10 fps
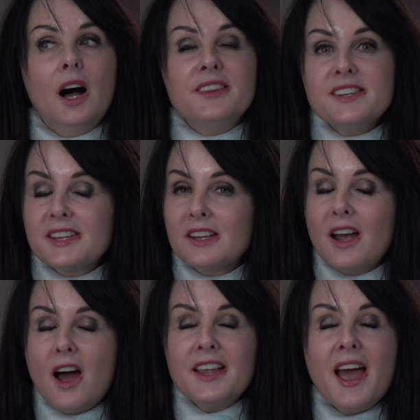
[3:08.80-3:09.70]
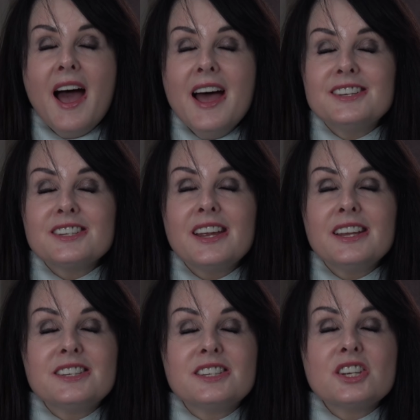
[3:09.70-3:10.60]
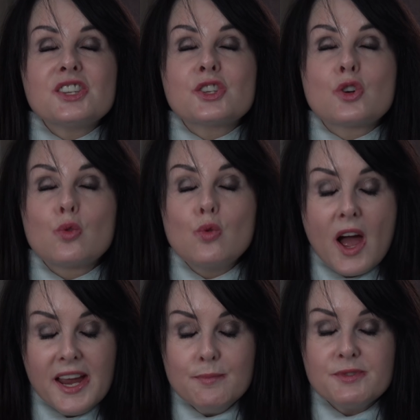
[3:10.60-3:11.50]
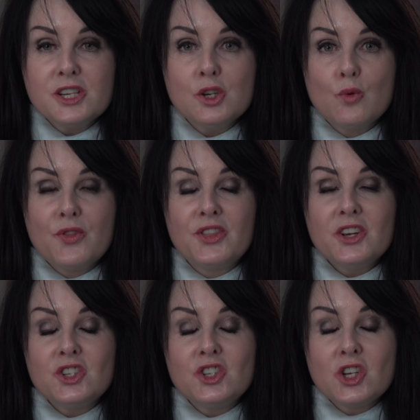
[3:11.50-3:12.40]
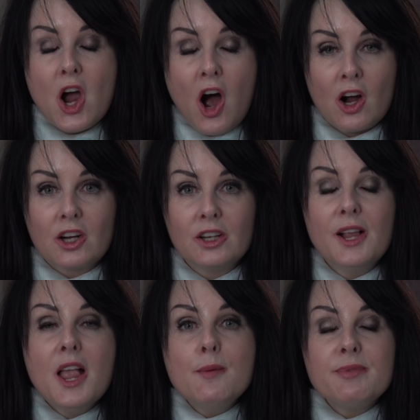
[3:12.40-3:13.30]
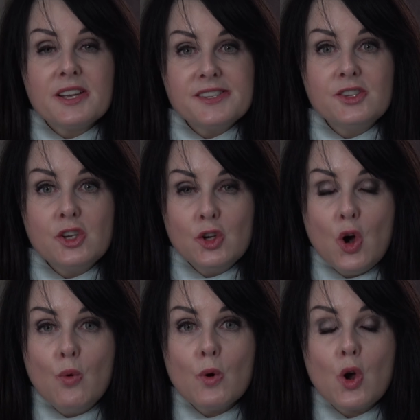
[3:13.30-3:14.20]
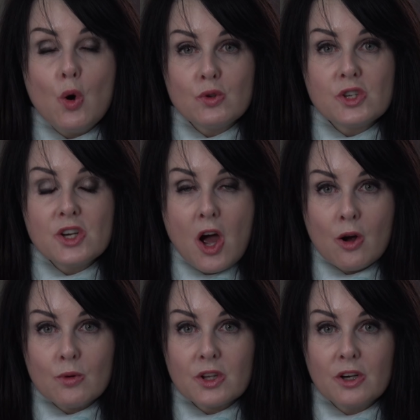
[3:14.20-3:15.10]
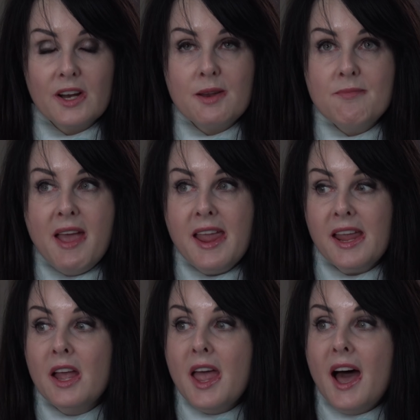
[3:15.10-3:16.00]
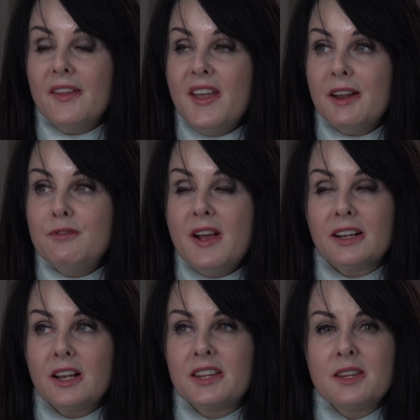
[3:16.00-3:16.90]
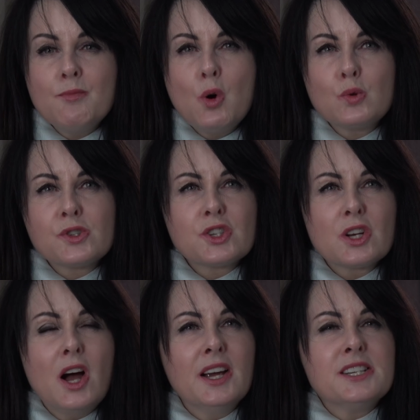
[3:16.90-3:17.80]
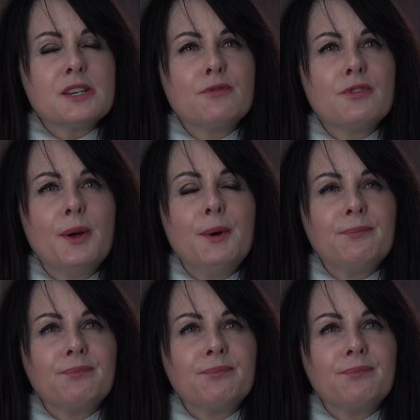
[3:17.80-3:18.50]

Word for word: And this, I can't describe to you the shock, because as you know, we're going to Knock with her in May, and that felt like the most kind of